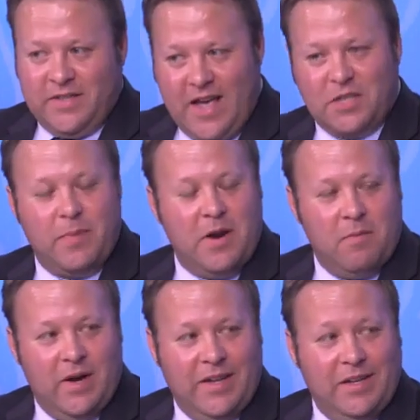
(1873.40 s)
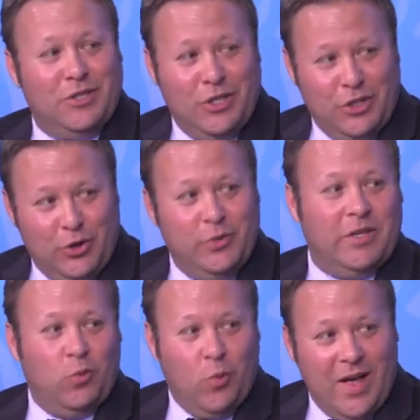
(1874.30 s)
taxpayer money to use
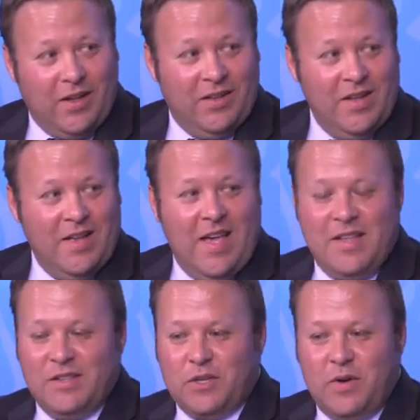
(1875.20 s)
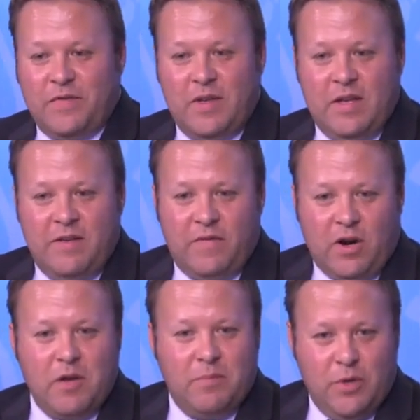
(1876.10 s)
it well. And so if
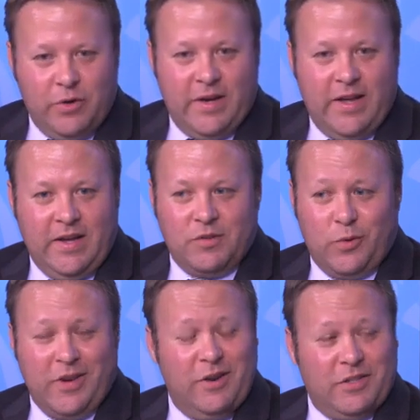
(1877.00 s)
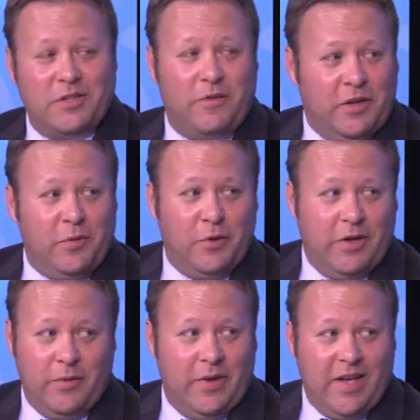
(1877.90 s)
our community, because we're here to serve the
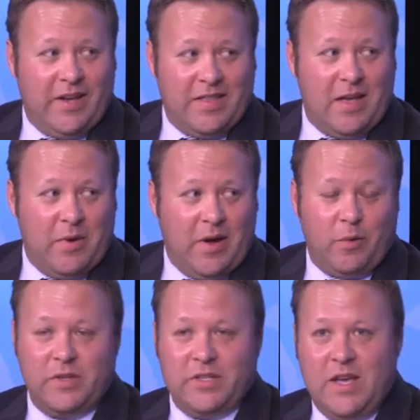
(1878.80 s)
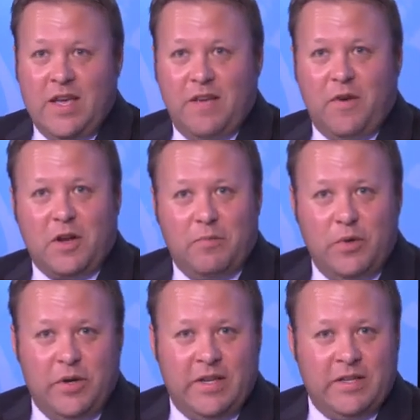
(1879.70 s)
community, we can't get that backwards. If our
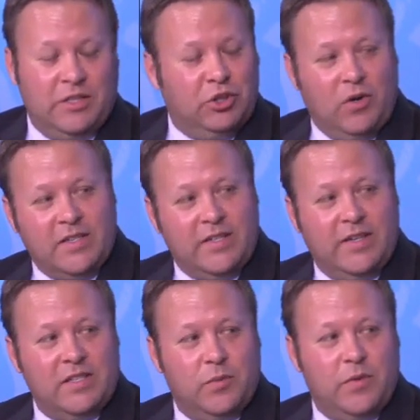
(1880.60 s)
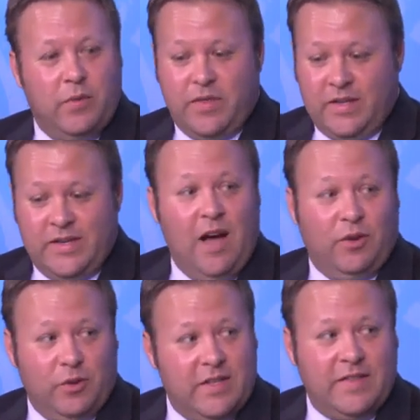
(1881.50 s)
community is entrusting us with the
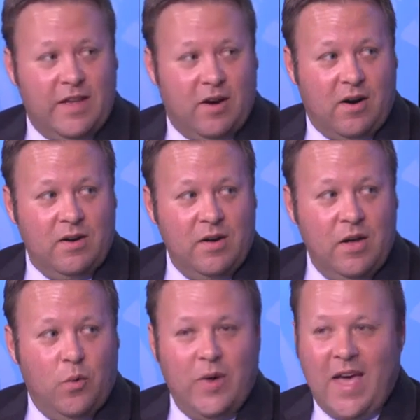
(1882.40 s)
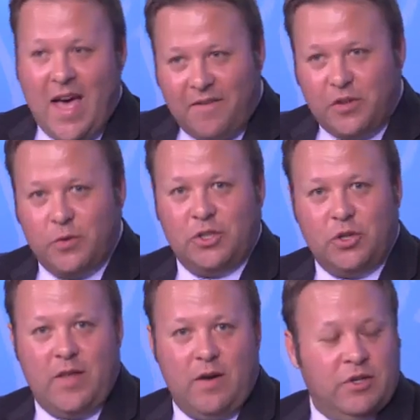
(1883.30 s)
dollars that they are, we have to
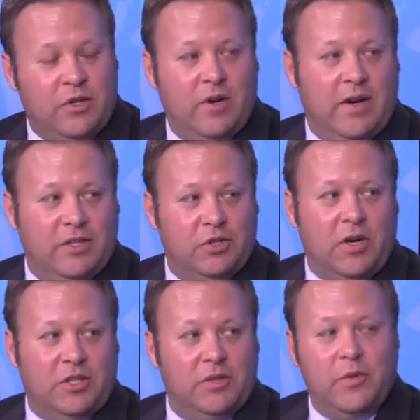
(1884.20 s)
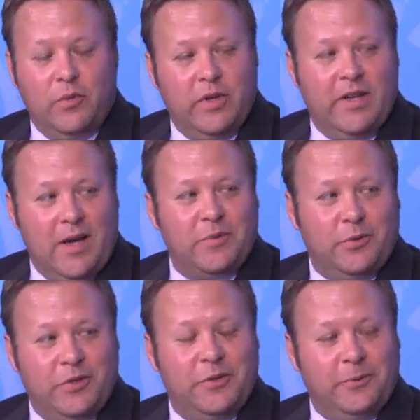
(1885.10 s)
ensure that return on instruction. We really
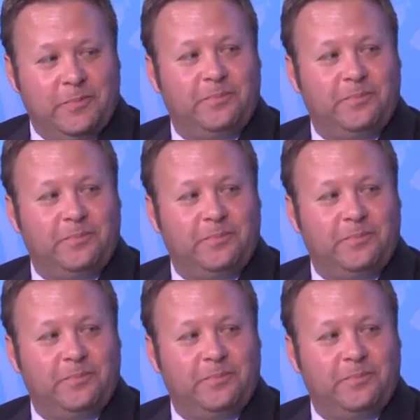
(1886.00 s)
absolutely do.